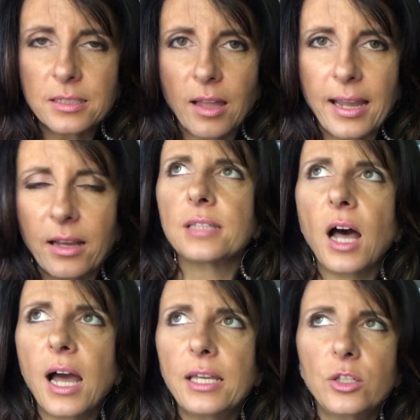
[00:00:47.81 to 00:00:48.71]
Like
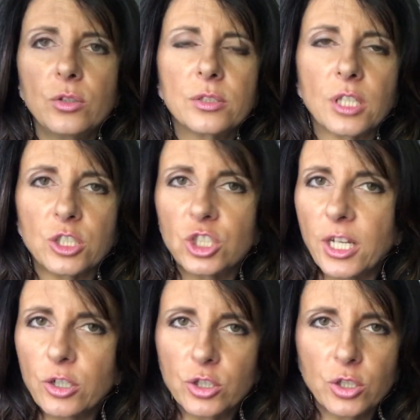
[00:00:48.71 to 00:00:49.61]
I use a
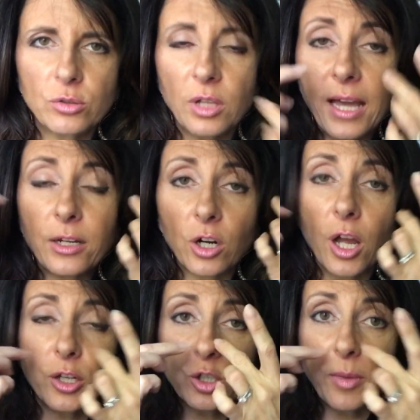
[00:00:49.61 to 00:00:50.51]
shade or two lighter
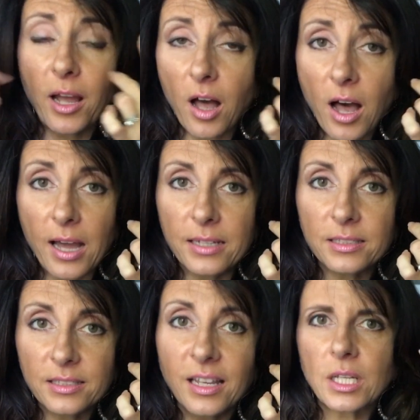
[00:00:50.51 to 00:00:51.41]
under my eyes.